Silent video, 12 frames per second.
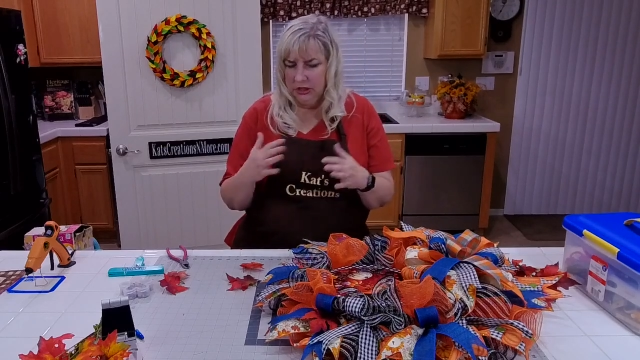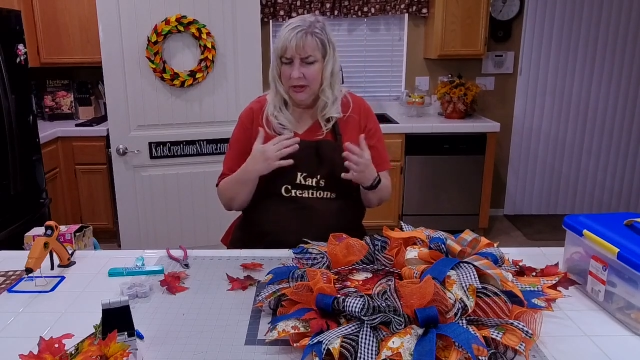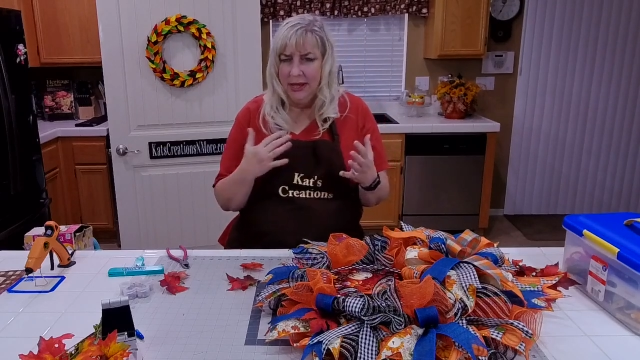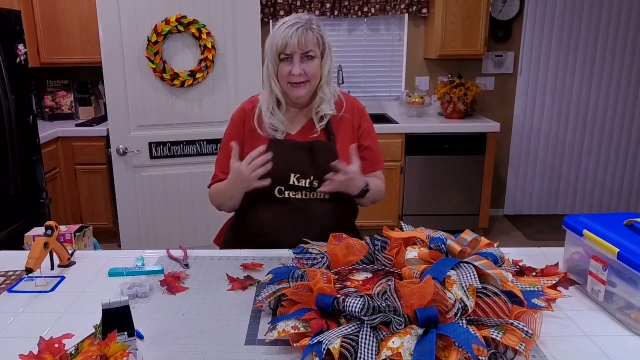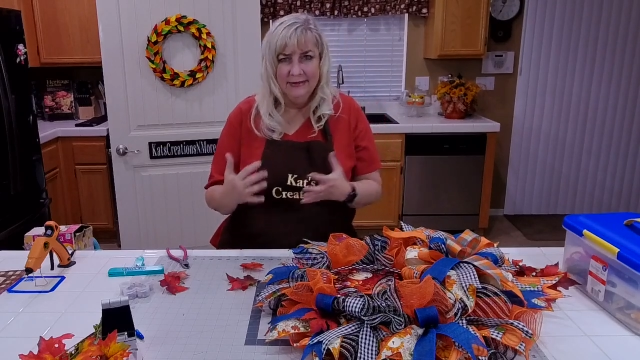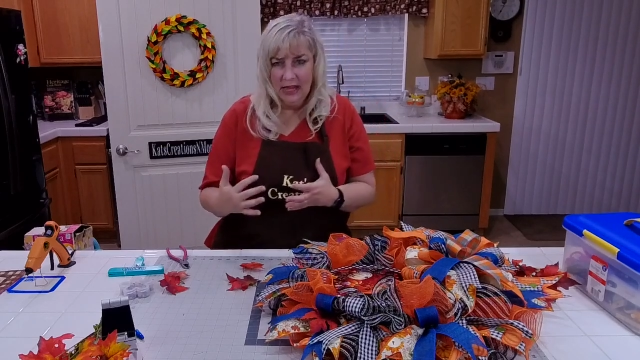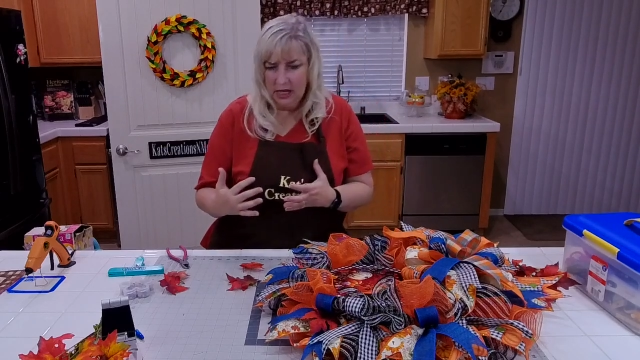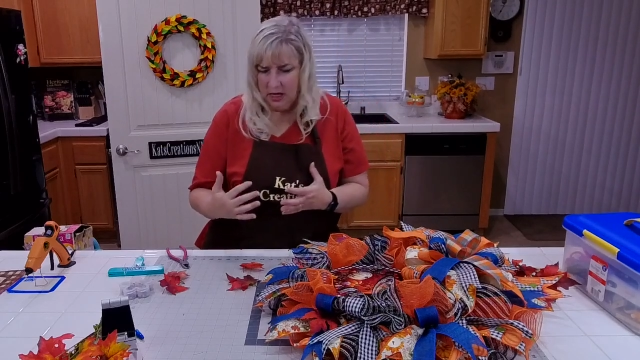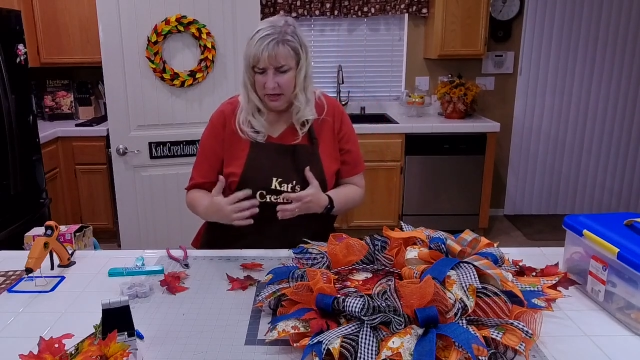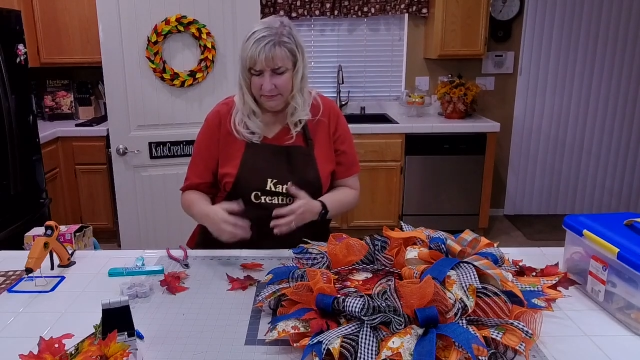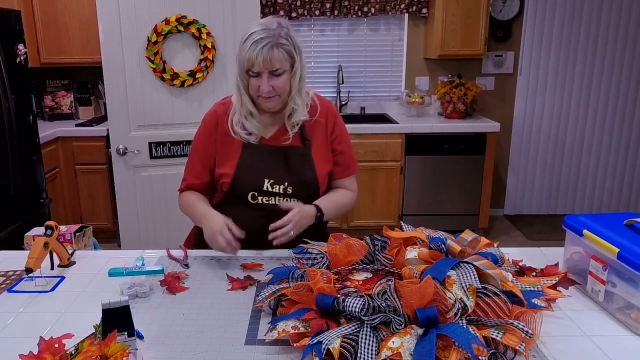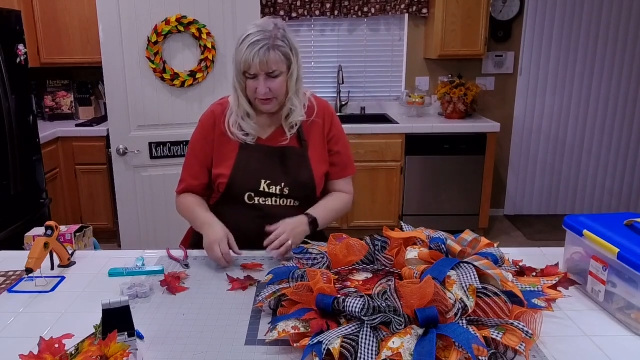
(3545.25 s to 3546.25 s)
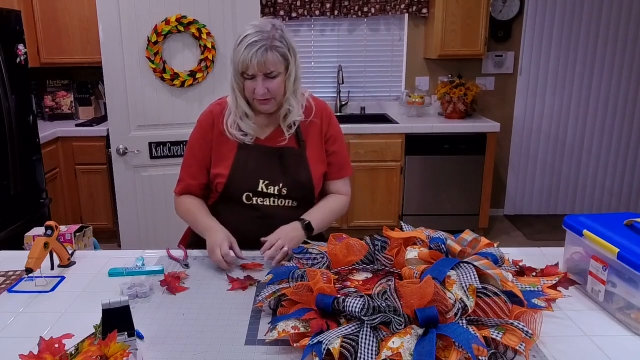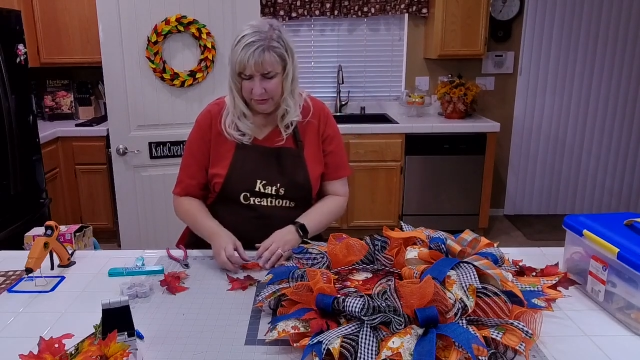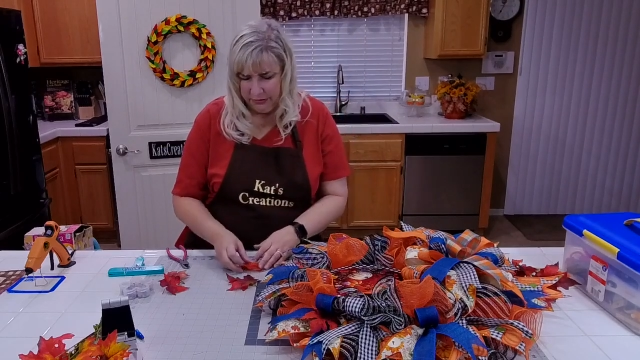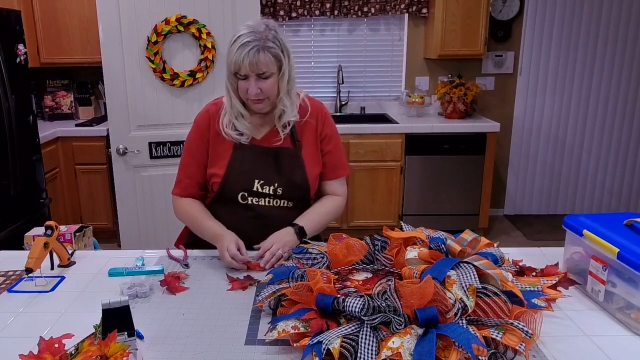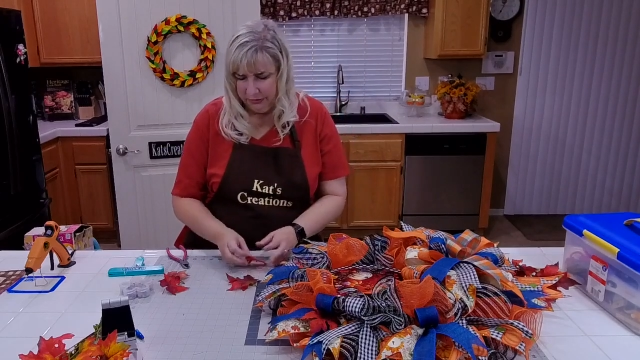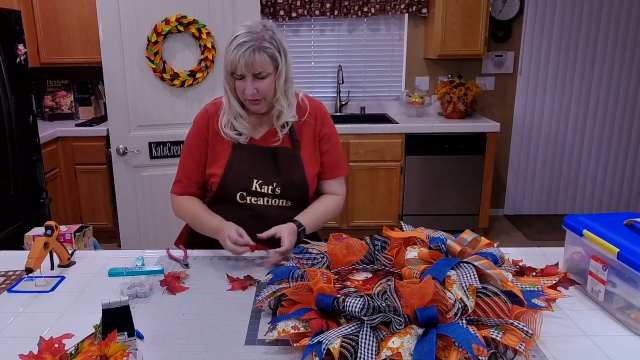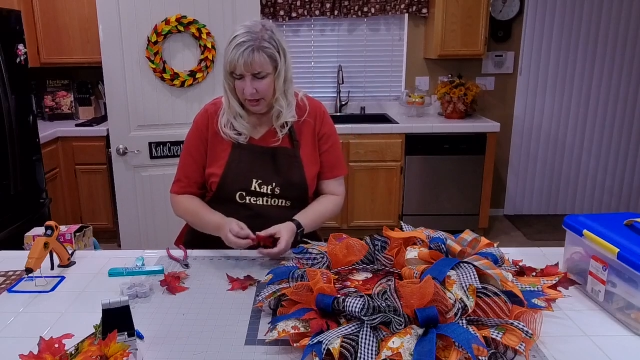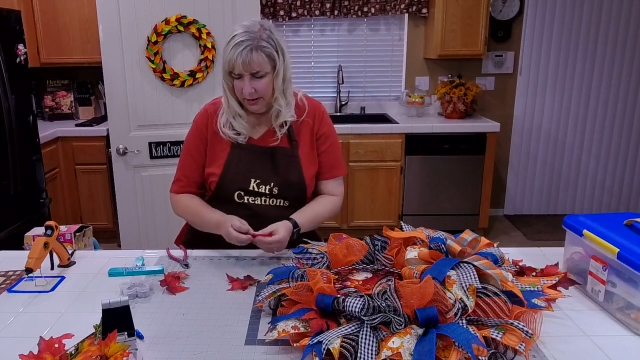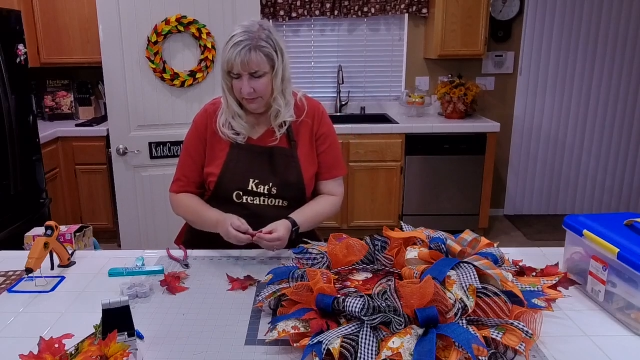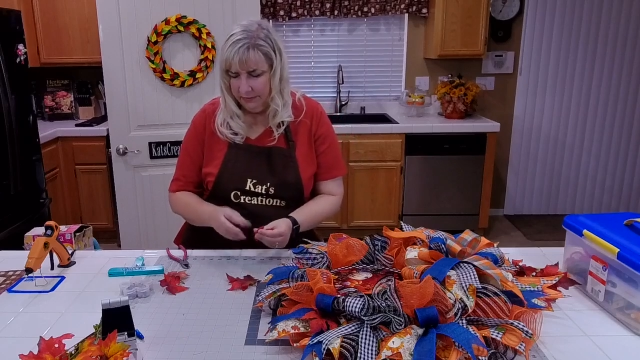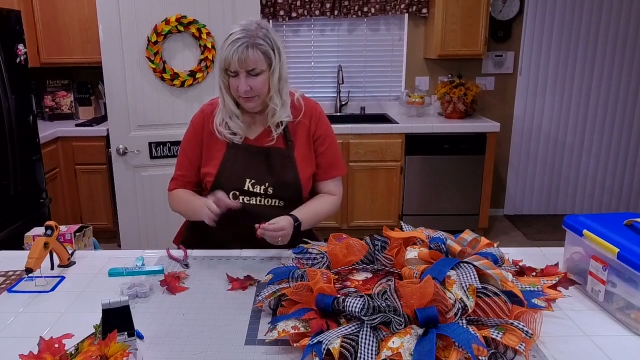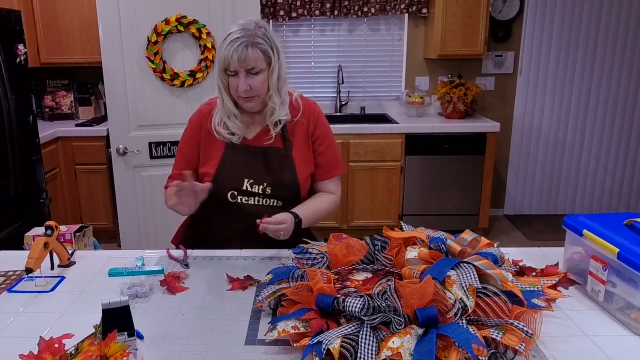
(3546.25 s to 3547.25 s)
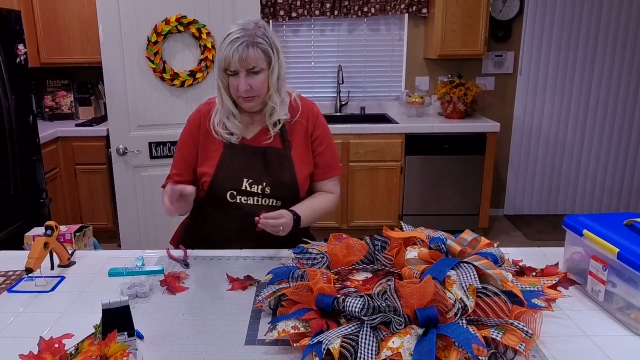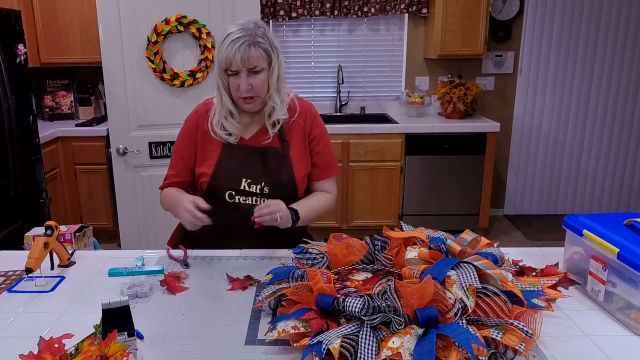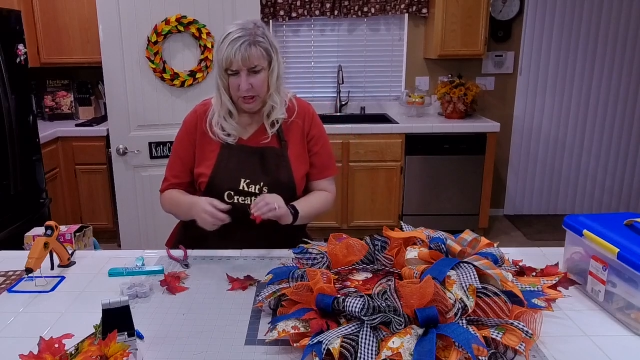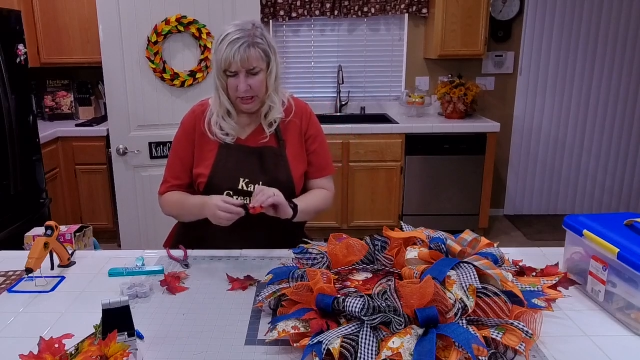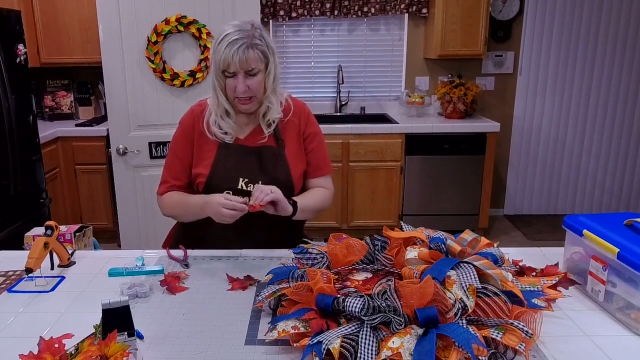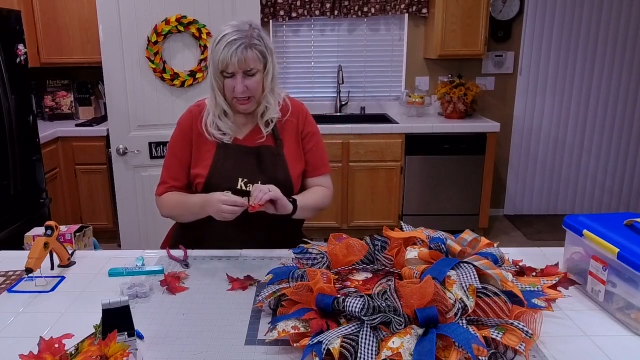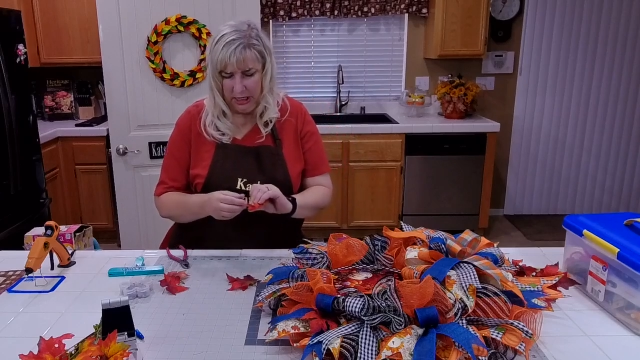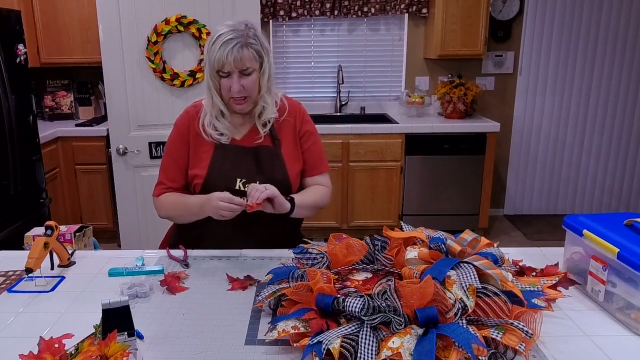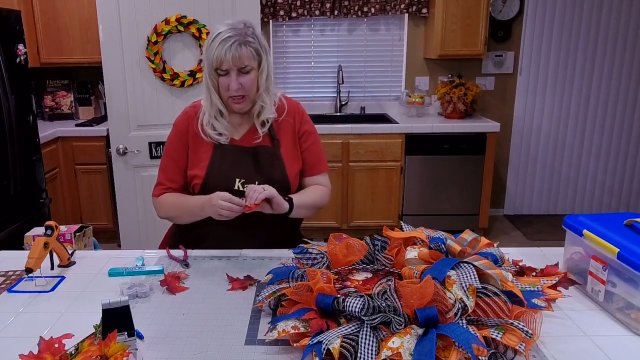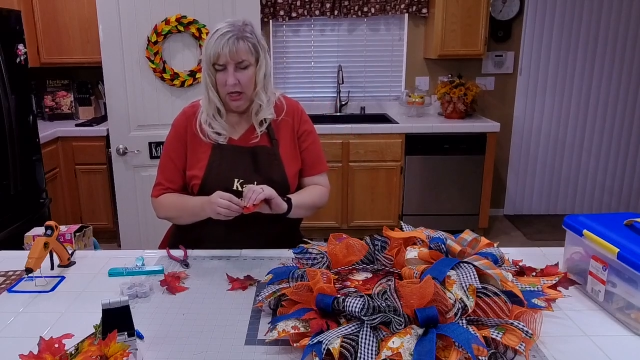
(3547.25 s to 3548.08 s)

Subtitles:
how to take good photos for marketing,